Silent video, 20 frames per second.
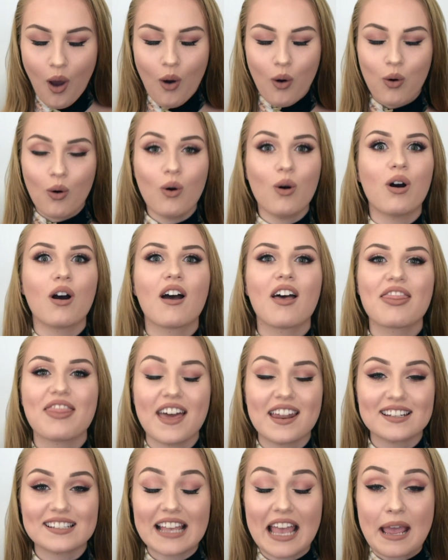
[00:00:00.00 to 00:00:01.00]
Whew,
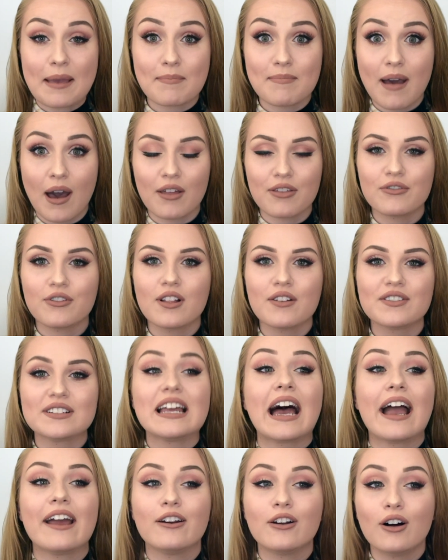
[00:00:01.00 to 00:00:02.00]
that is a mouthful of
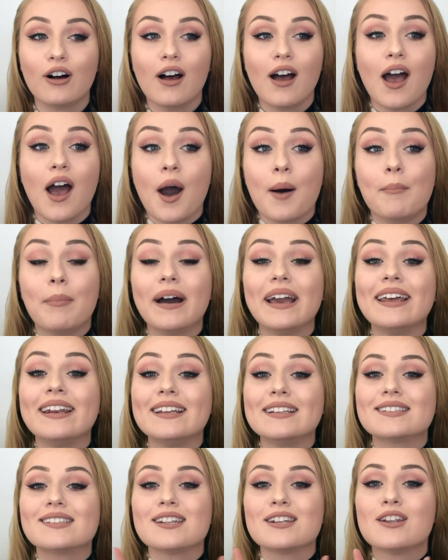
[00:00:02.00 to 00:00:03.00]
a title, but it
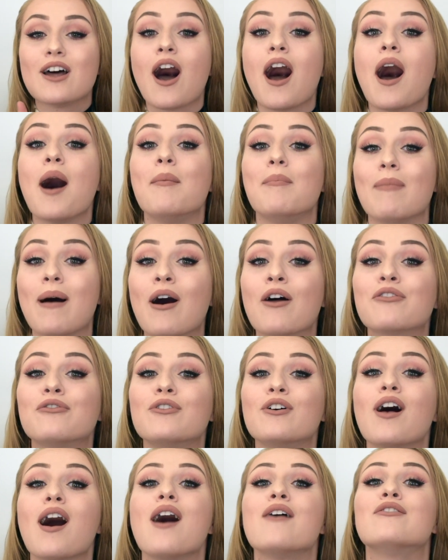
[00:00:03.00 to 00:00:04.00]
is not a
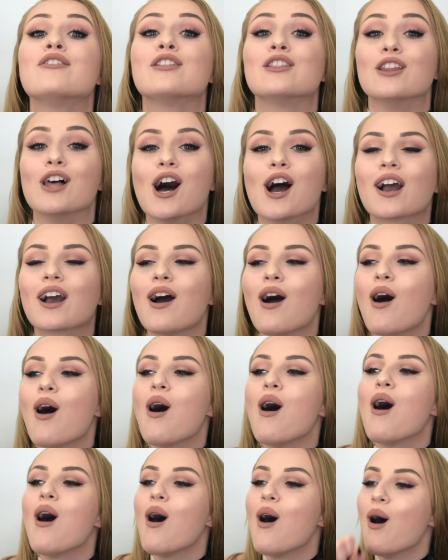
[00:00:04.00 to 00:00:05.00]
mouthful of a look.
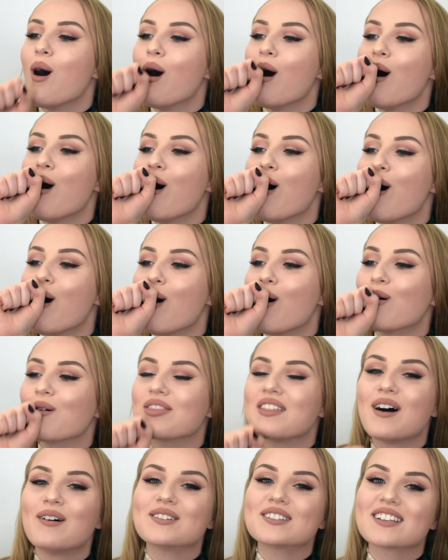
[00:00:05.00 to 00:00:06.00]

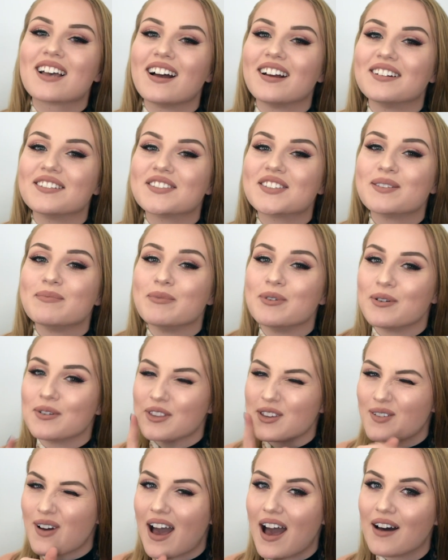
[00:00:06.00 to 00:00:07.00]
Oh, that was kind of
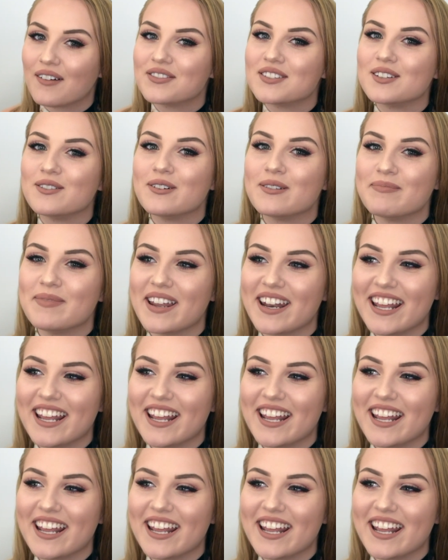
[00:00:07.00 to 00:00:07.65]
smooth, you have to admit